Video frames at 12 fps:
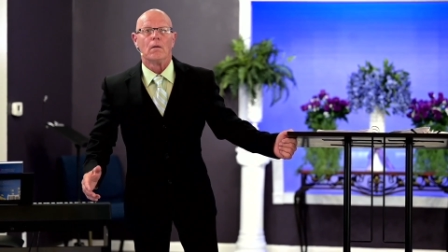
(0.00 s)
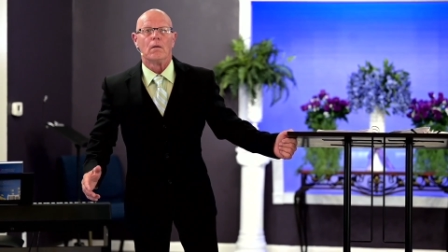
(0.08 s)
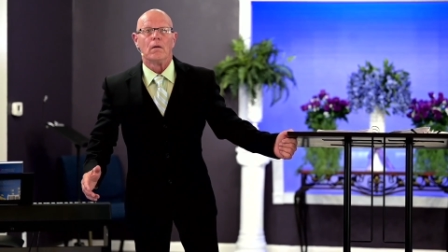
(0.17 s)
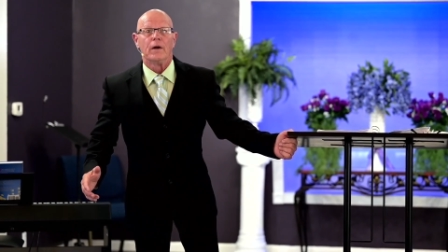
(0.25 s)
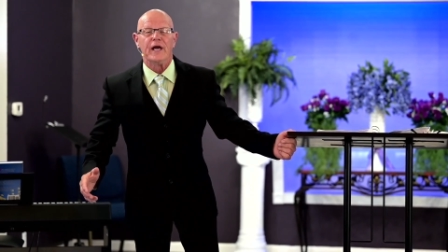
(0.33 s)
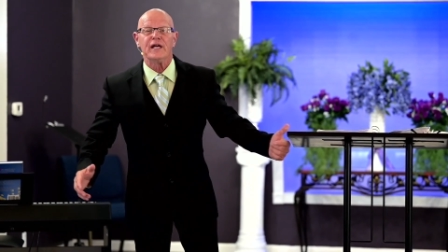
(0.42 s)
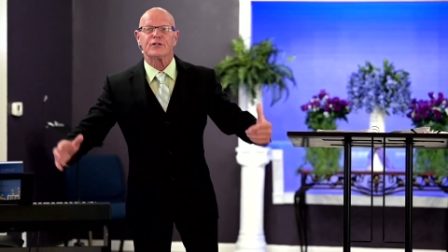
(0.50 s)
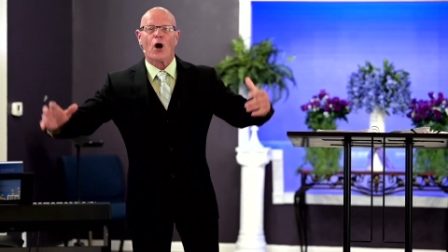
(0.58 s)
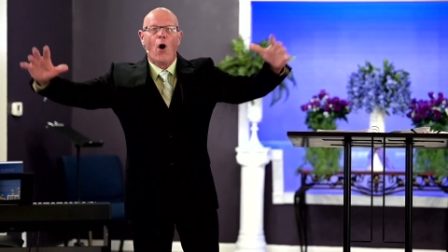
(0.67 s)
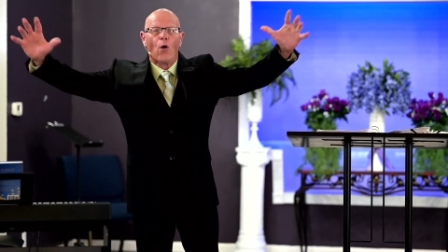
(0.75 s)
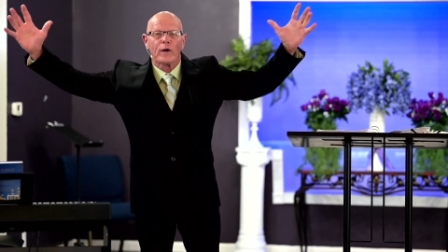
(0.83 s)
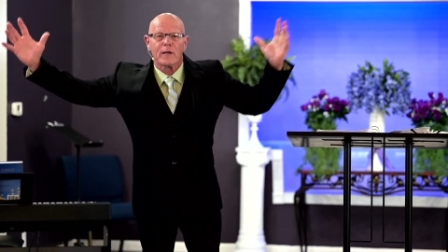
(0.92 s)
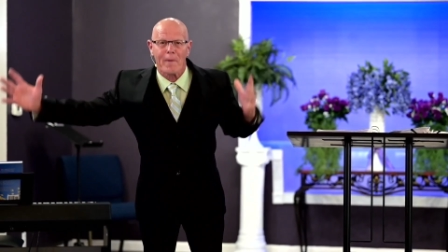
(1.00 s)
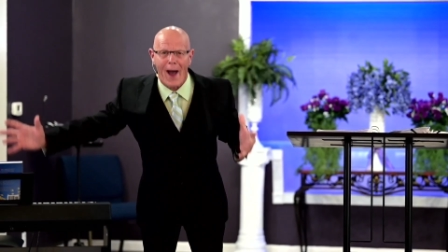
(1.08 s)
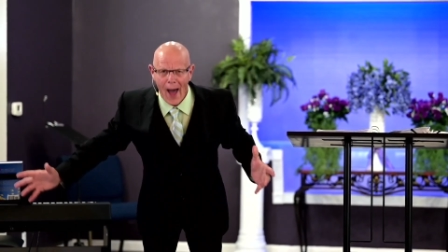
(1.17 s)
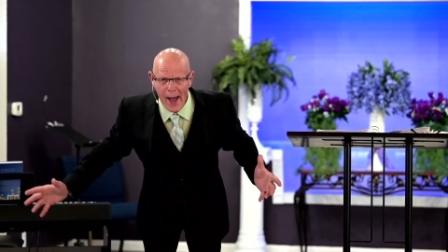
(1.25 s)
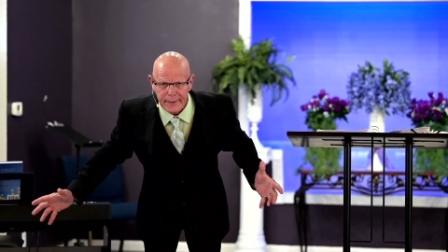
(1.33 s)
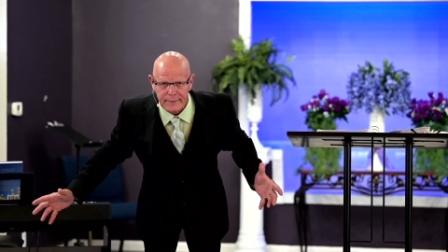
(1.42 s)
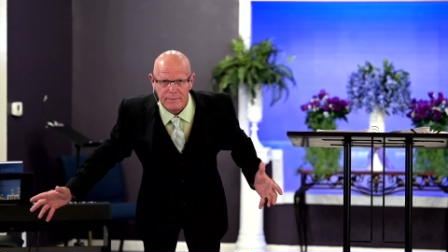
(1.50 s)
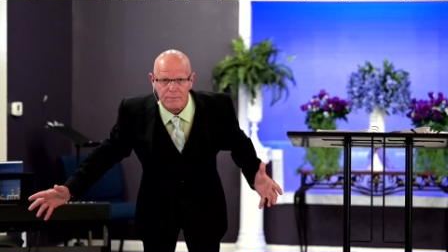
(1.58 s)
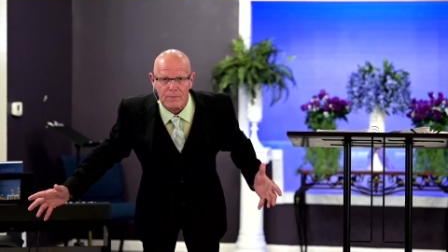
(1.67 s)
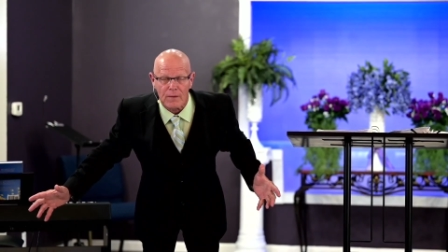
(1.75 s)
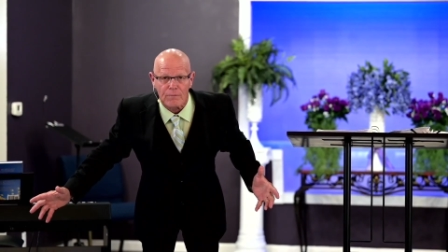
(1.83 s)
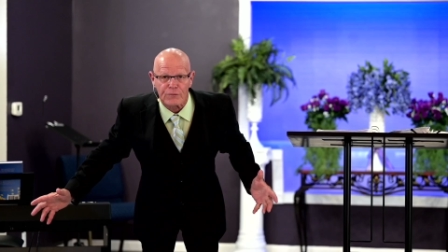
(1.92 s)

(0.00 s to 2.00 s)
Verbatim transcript: He's holding back the